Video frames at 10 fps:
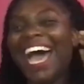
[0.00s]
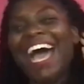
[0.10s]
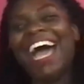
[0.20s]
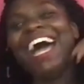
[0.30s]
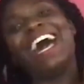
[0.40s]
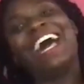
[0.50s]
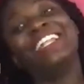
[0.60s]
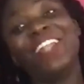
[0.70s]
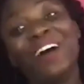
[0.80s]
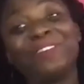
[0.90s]
I
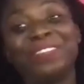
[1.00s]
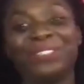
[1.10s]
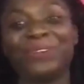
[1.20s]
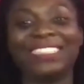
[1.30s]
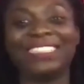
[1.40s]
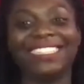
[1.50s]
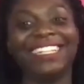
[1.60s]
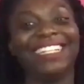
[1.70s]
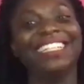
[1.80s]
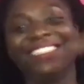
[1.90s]
love this question.
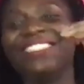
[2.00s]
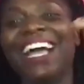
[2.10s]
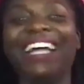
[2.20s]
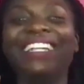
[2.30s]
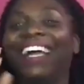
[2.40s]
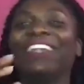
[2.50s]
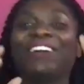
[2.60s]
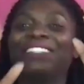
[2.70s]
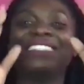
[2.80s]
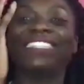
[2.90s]
Literally, I love,
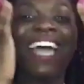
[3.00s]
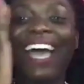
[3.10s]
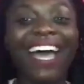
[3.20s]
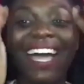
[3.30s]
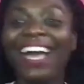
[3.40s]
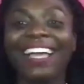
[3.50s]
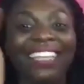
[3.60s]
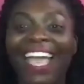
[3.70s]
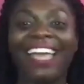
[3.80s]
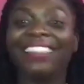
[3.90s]
because
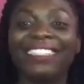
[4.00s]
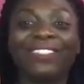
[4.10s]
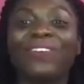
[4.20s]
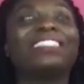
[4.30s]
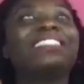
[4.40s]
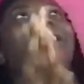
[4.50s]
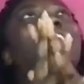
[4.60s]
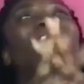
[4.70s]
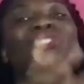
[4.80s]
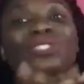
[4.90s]
this question is actually
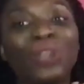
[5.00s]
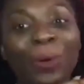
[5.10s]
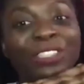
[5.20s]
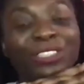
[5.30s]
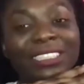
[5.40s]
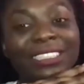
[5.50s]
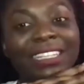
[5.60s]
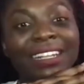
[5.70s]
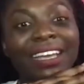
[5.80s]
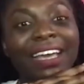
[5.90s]
so interesting.
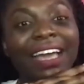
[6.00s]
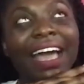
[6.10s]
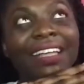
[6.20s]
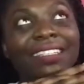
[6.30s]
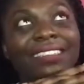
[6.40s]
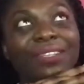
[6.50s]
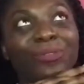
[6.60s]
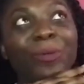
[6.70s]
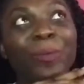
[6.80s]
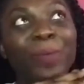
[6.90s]
And for
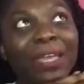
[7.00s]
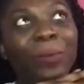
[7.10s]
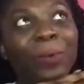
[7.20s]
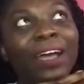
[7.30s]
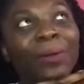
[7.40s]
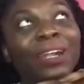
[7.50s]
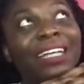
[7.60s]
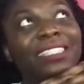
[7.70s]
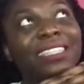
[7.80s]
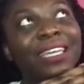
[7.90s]
me, when I had
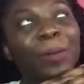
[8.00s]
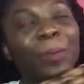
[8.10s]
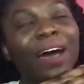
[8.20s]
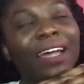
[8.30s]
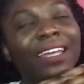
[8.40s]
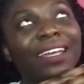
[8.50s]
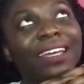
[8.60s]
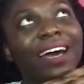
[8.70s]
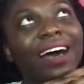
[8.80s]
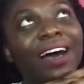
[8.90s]
to think about it,
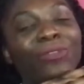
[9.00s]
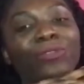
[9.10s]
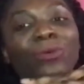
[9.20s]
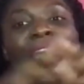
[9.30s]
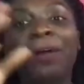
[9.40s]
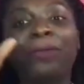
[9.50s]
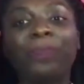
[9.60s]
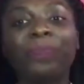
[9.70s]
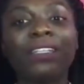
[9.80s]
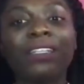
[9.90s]
I thought that
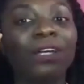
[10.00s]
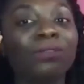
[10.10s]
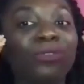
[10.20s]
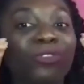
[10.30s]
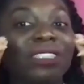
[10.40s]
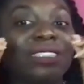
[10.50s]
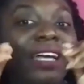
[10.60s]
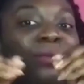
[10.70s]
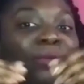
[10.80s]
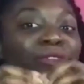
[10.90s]
in terms of freestyling
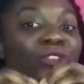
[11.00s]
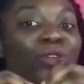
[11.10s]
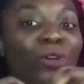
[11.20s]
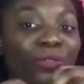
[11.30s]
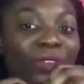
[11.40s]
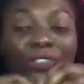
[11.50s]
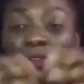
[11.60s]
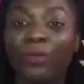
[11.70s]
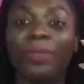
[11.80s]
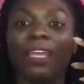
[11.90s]
with photography, so for
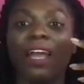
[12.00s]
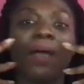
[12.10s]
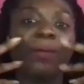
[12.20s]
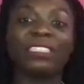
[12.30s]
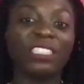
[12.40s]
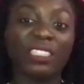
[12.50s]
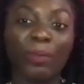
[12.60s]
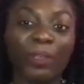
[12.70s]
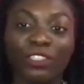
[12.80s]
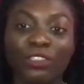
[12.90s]
me, I basically take
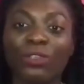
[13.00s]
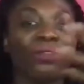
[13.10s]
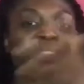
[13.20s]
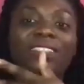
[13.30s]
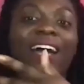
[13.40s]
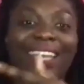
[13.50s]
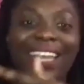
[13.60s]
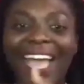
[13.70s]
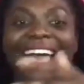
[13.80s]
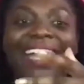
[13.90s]
pictures of the sky
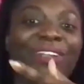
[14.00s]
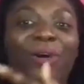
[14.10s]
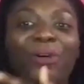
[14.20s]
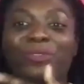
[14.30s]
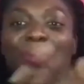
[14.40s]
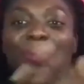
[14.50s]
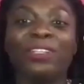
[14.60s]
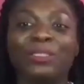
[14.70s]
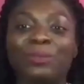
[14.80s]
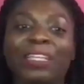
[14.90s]
and of plants,
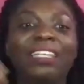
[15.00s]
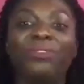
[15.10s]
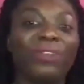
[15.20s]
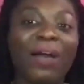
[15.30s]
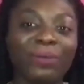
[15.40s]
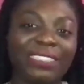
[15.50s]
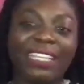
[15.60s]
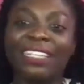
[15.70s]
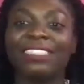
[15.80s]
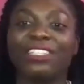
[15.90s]
mainly flowers,
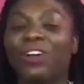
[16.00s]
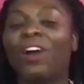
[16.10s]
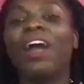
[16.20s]
etc.